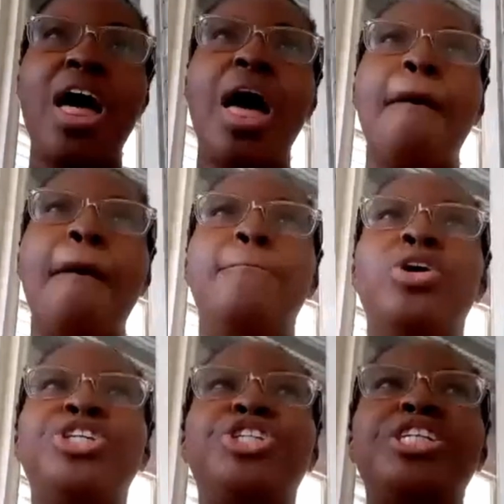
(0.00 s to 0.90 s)
But
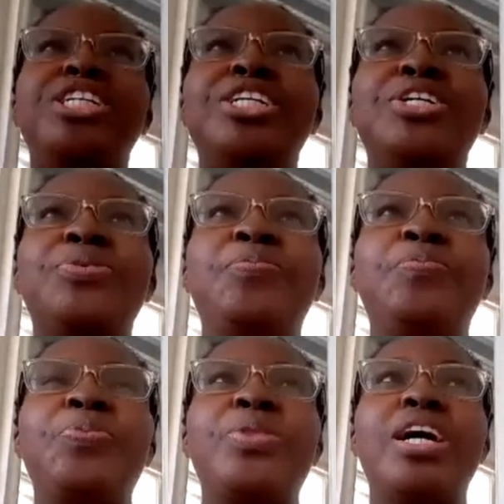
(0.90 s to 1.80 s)
she
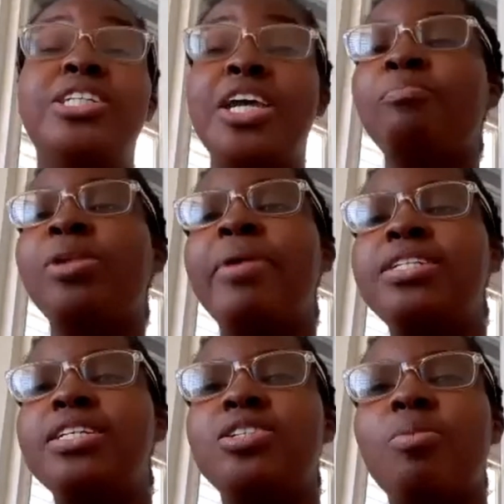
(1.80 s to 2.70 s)

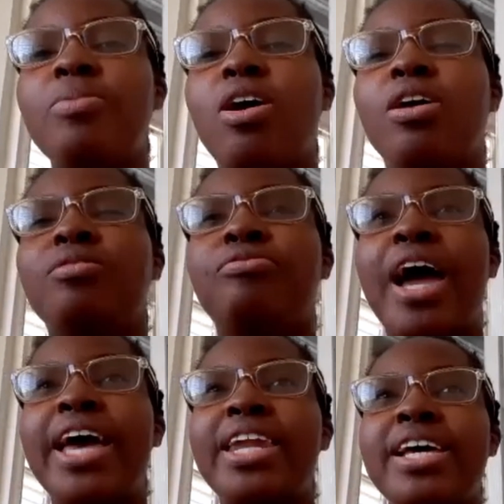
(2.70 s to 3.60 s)
implemented something on
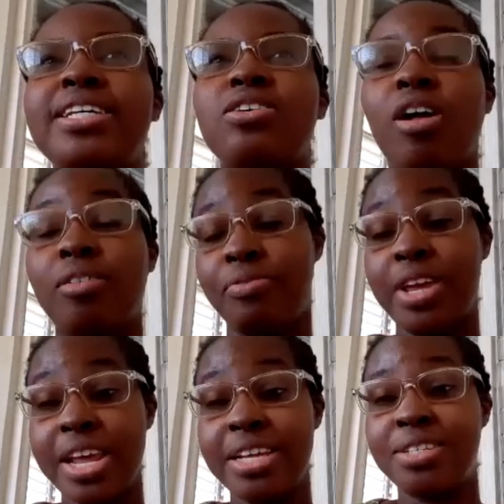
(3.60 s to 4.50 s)
Fridays called
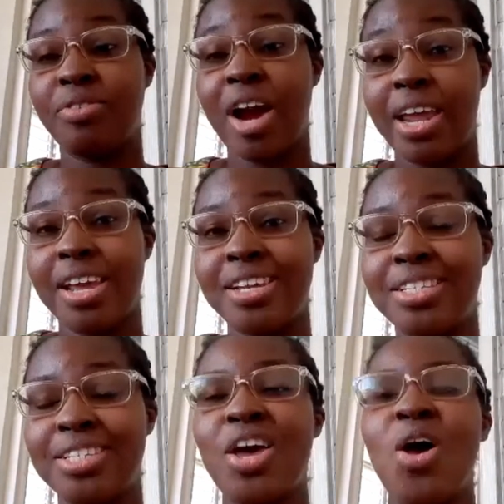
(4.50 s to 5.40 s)
Fitness
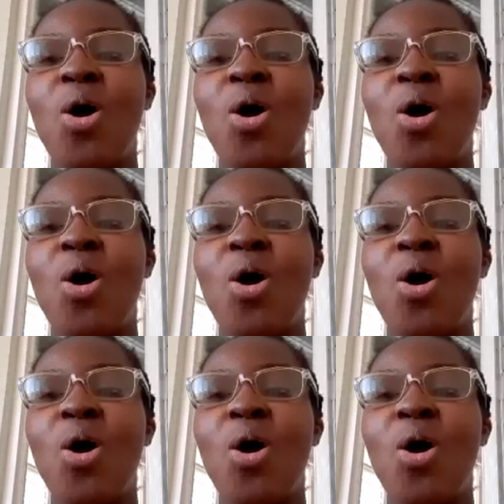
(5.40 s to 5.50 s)
Fridays,